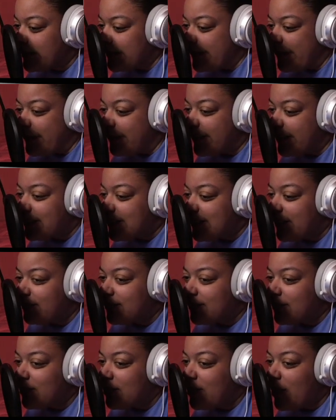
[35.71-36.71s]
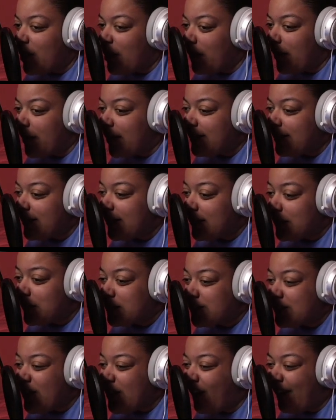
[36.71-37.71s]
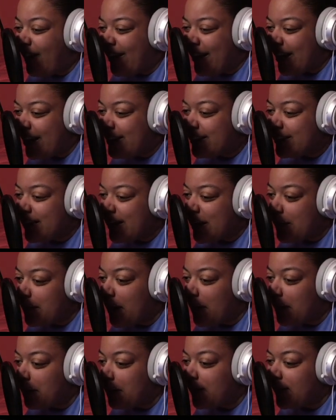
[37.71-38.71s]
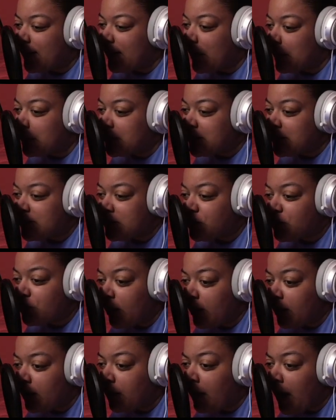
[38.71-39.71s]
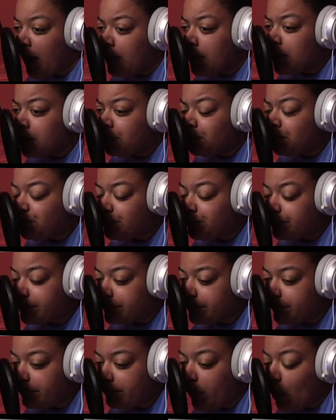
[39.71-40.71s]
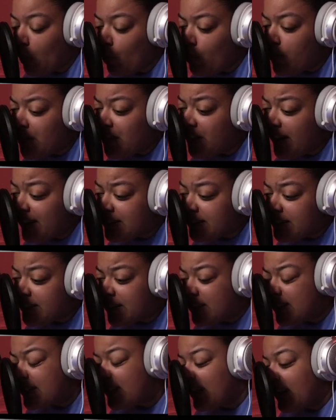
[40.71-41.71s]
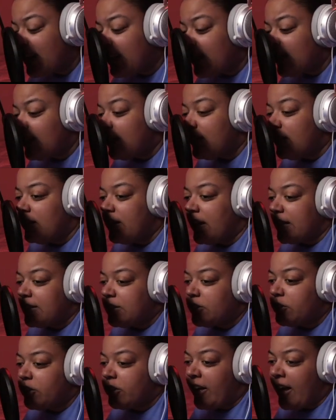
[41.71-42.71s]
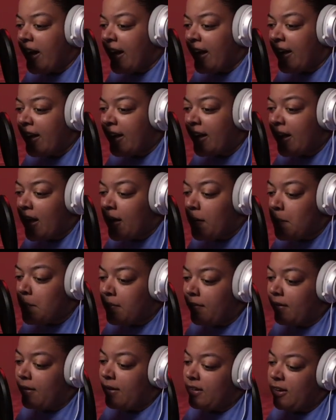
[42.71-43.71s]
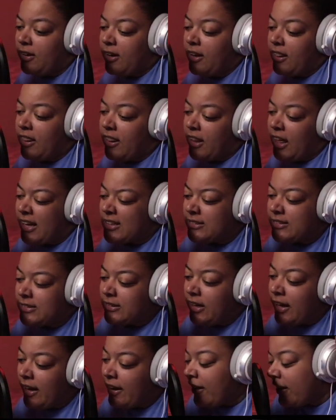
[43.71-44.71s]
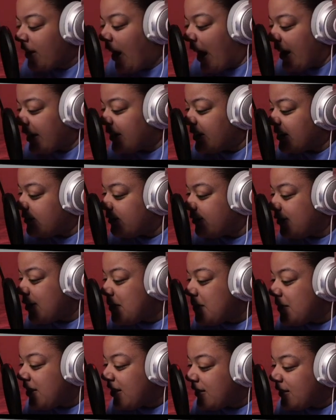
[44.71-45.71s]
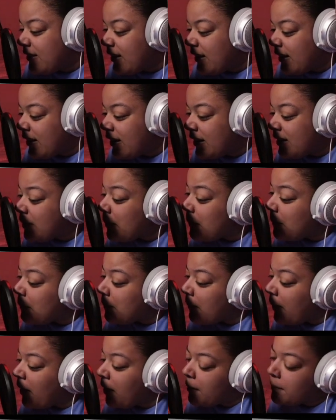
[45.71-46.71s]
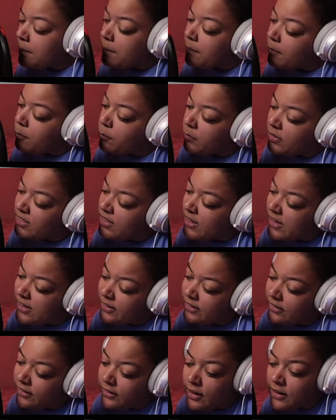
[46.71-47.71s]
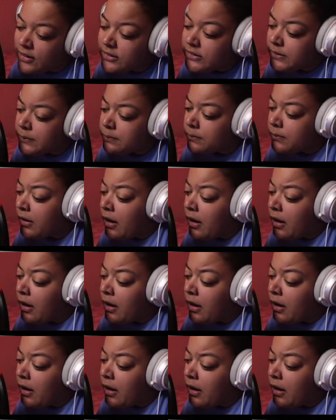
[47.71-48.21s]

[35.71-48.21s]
You guys have no idea. It was all I could think about while I was in Chicago. I wouldn't. We landed yesterday, but last night I couldn't film anything. Mom, we think got some